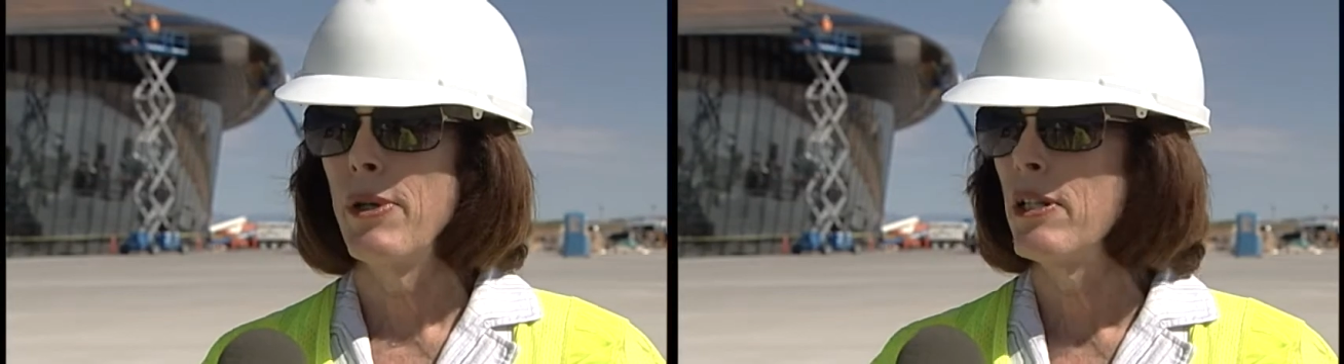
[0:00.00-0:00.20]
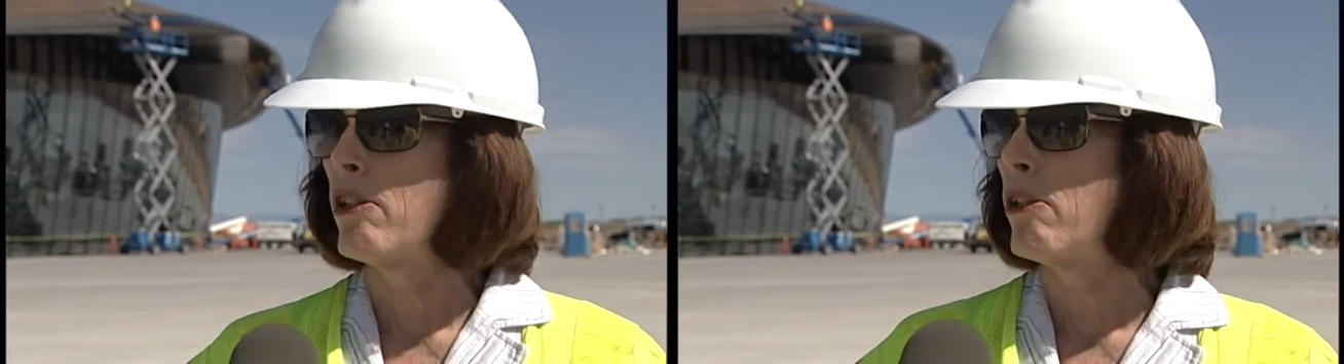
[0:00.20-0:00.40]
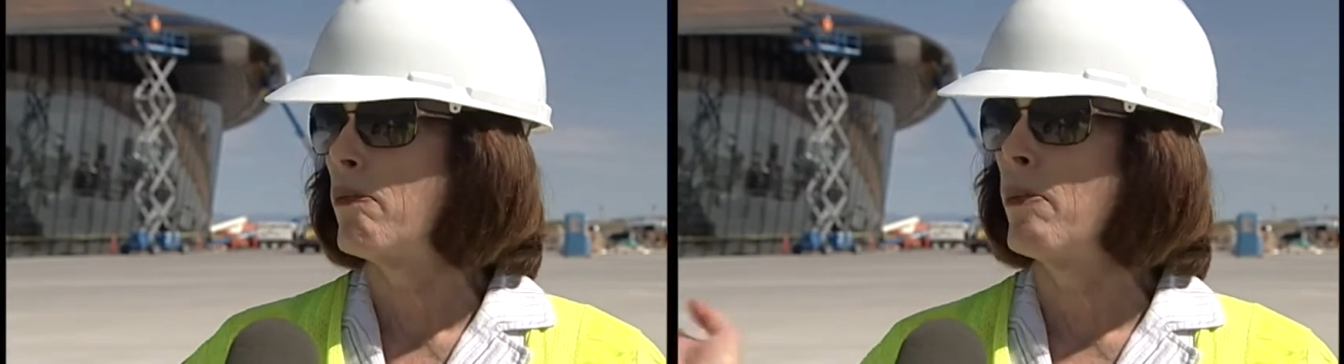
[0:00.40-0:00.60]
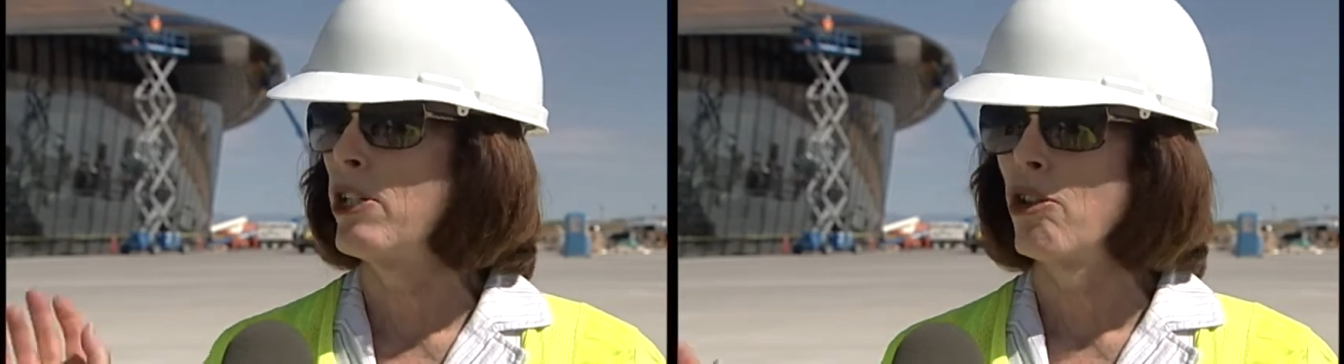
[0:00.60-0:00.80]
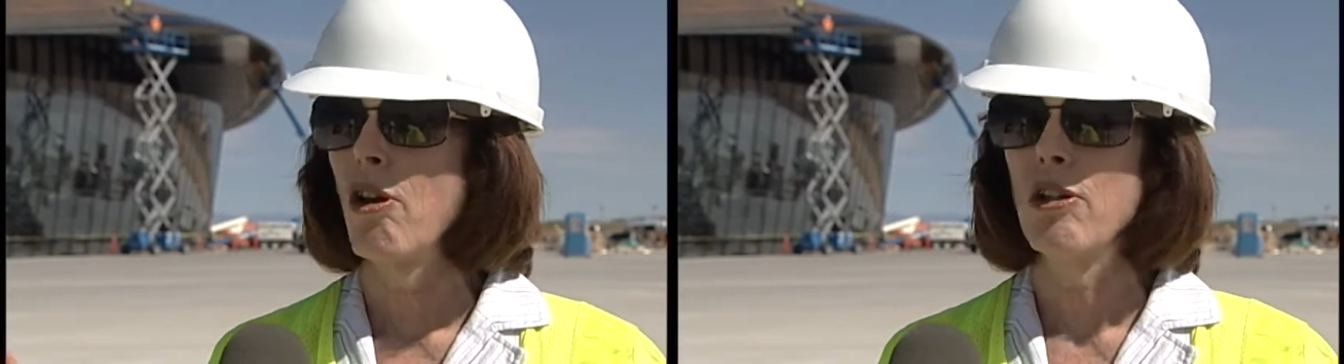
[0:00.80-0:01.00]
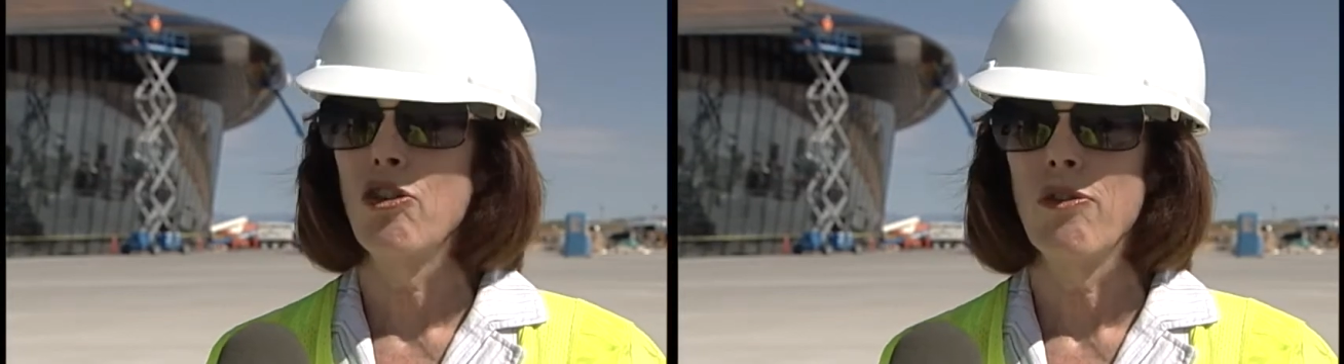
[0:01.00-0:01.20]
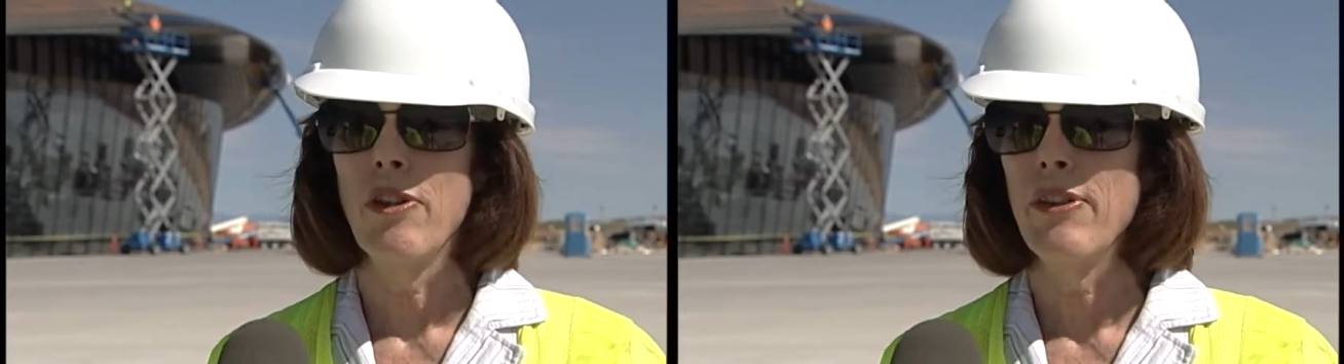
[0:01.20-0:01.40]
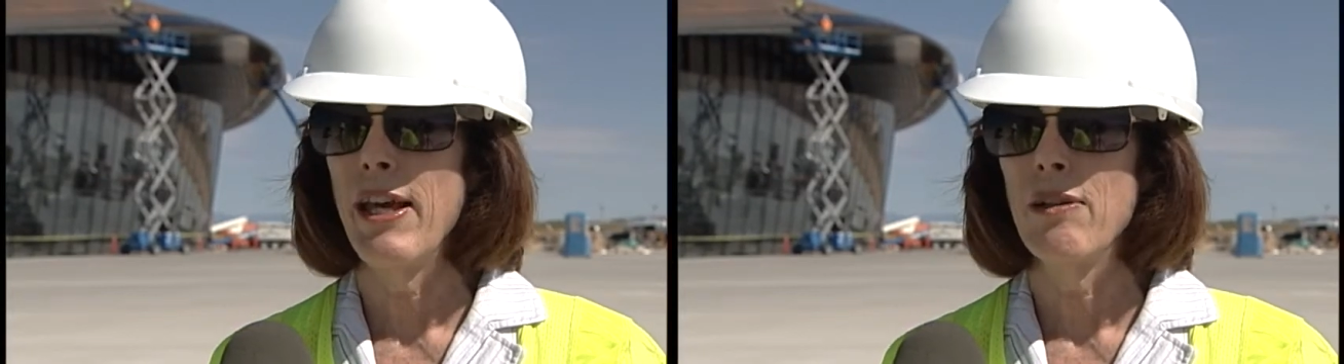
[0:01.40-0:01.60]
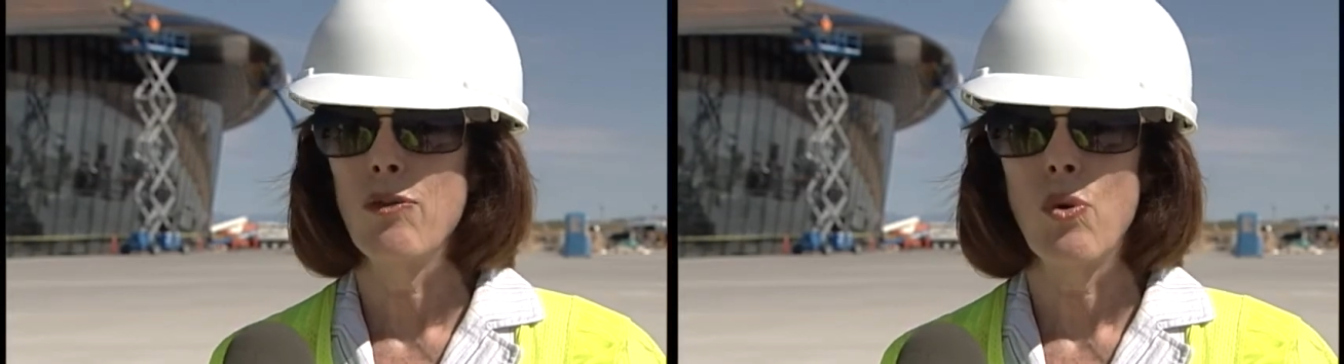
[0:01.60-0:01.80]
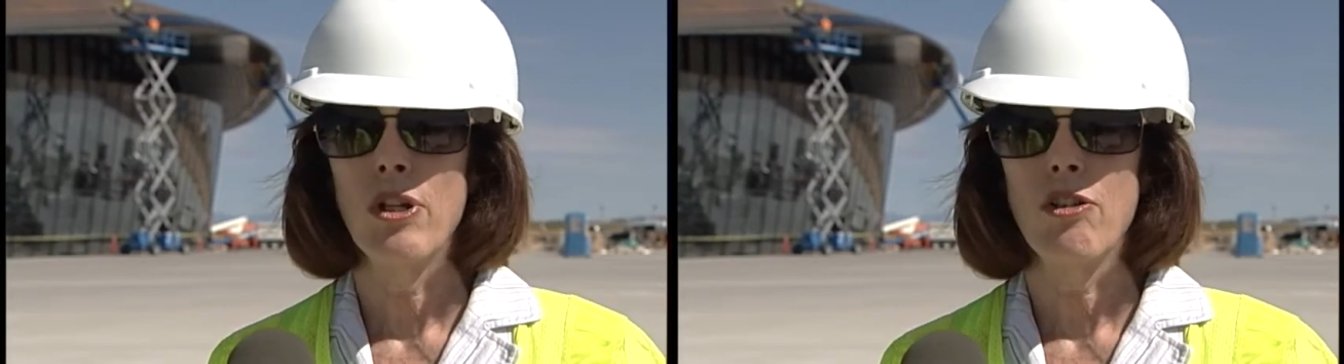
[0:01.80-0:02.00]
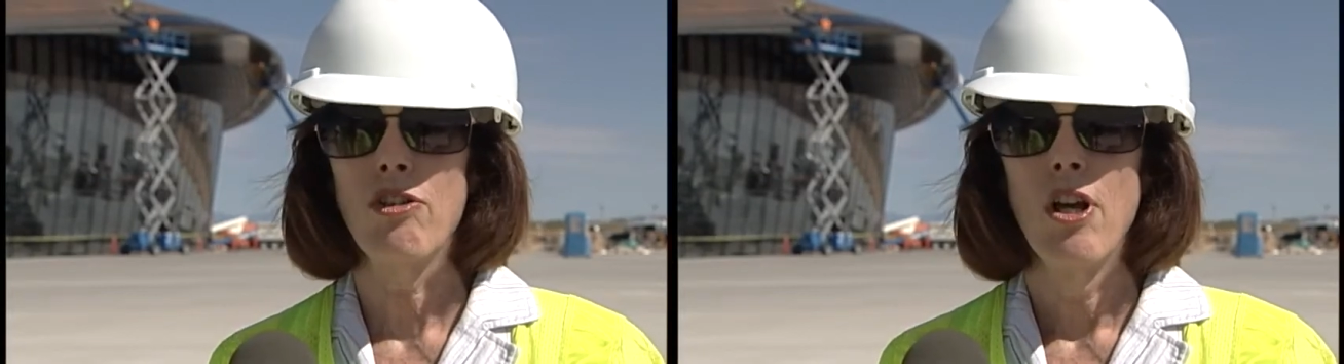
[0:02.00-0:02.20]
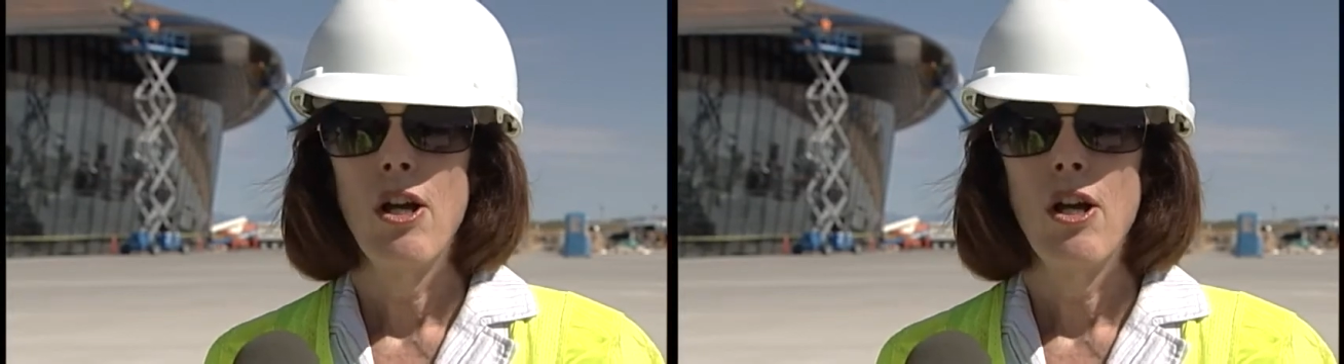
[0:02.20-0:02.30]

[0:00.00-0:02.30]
but it's much larger than that, of course.